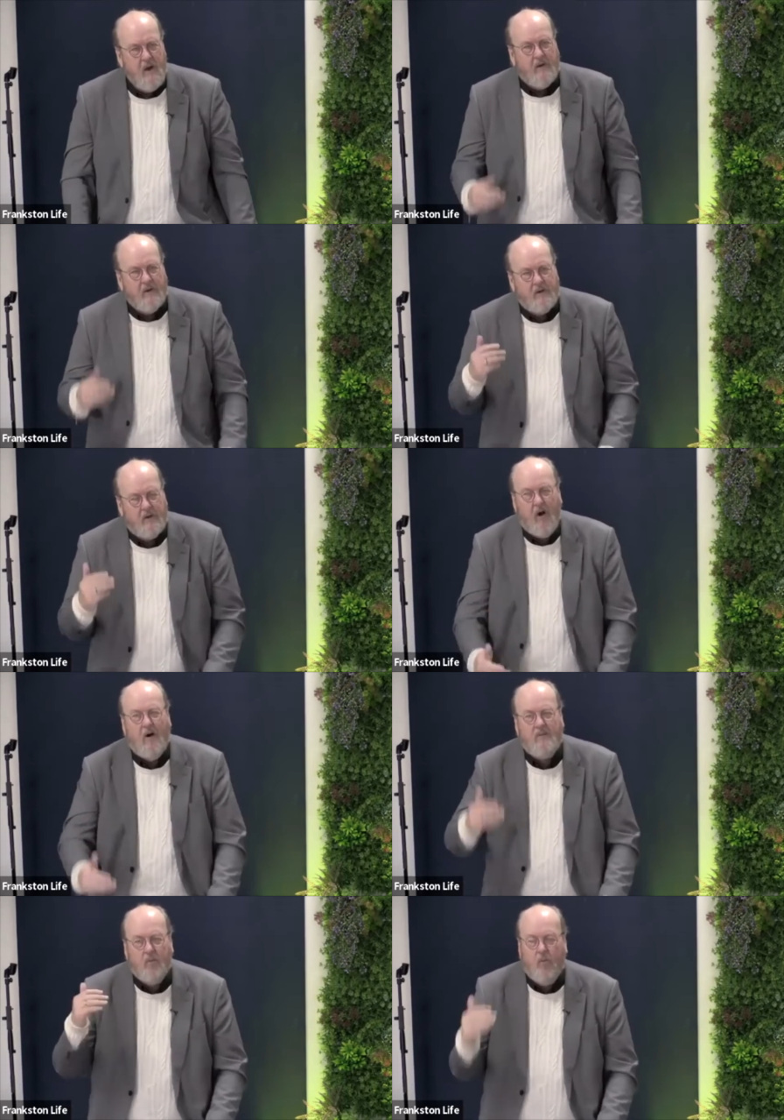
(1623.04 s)
Because
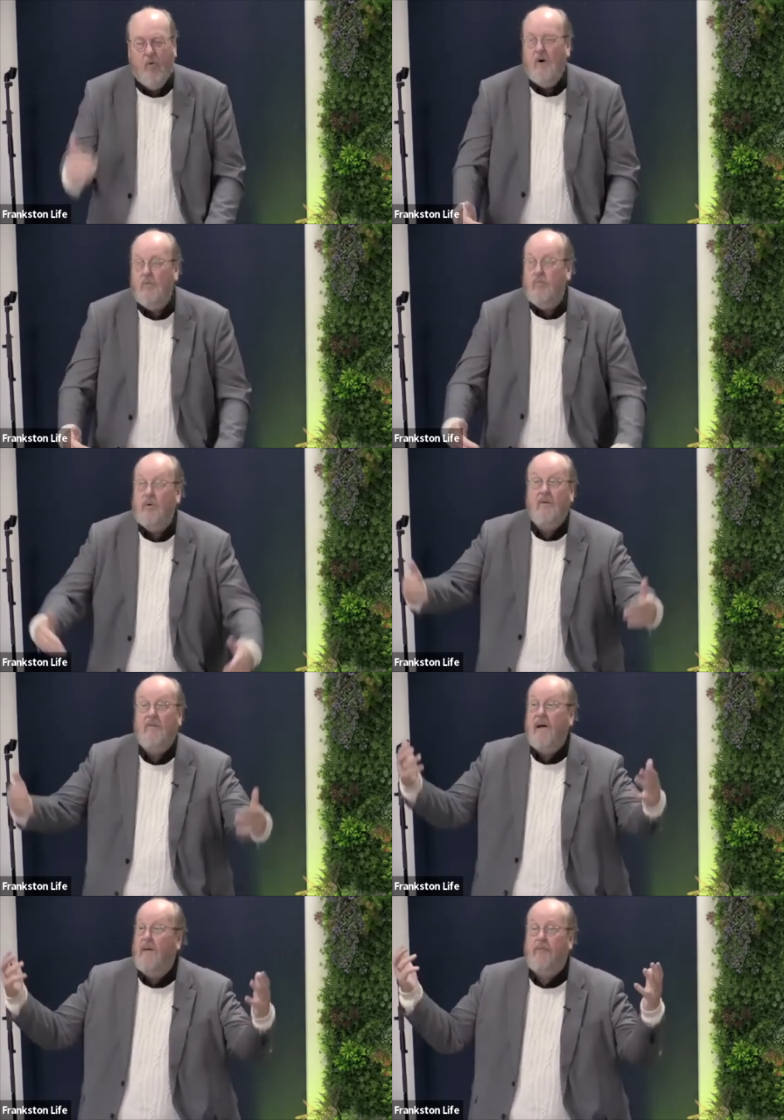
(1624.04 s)
God's word will
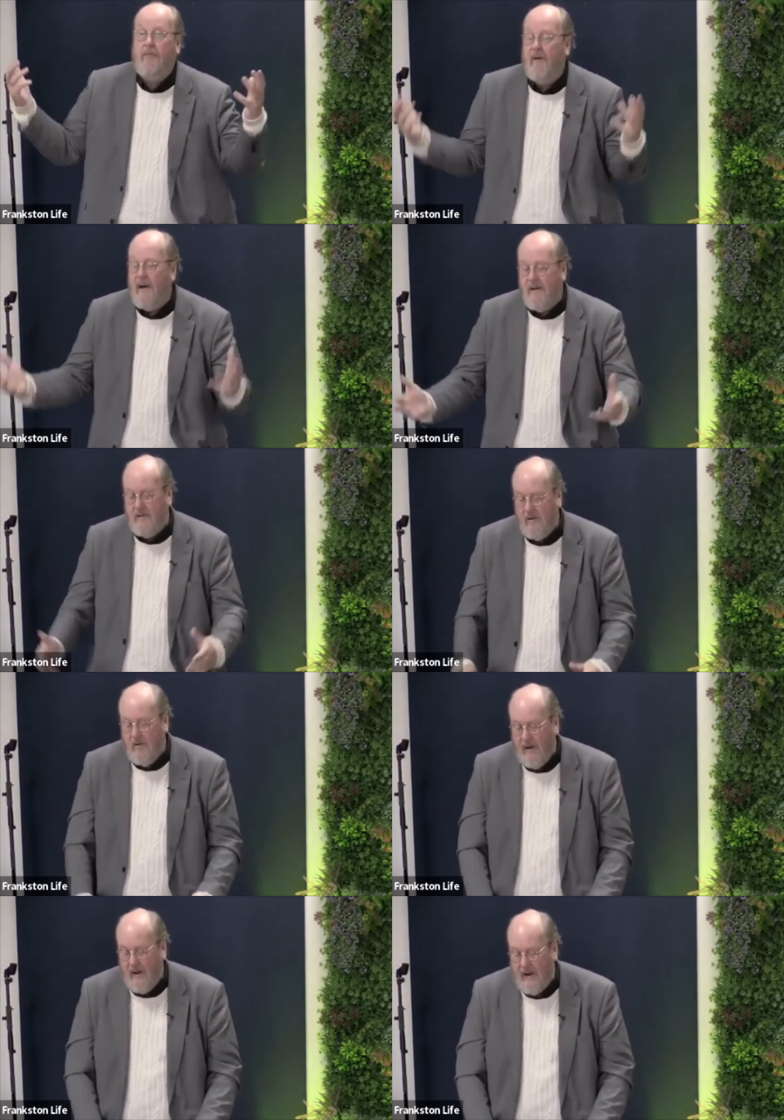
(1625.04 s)
develop faith in
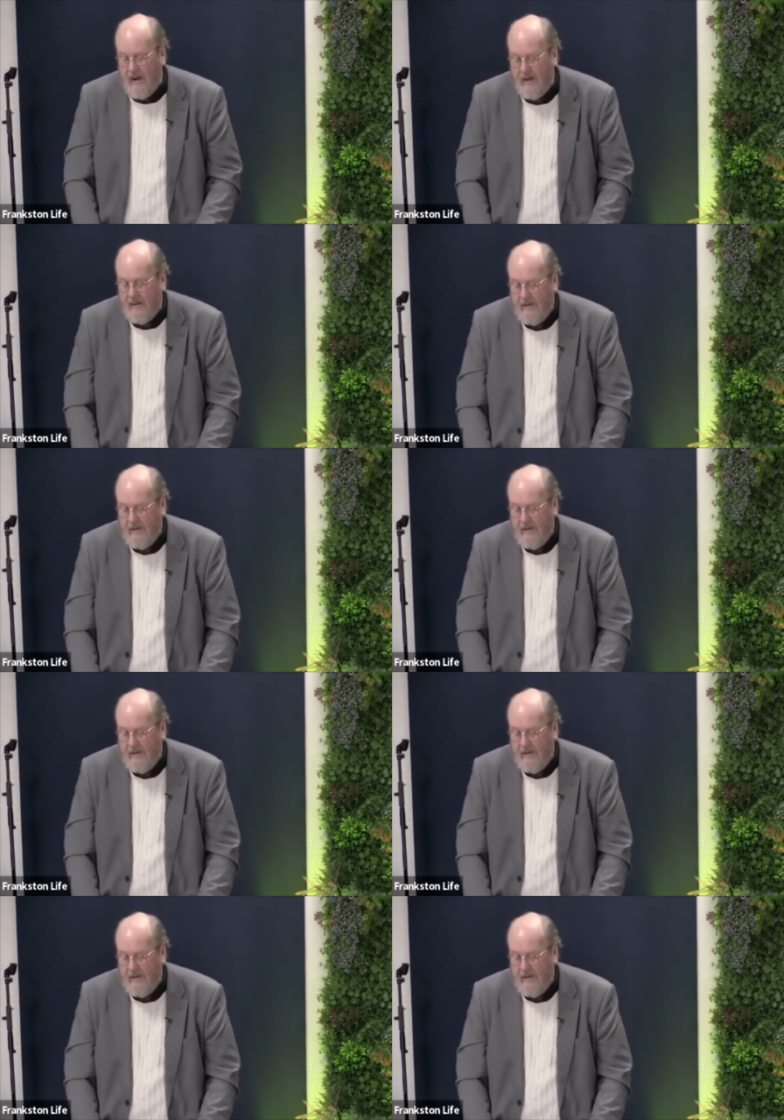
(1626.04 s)
your heart.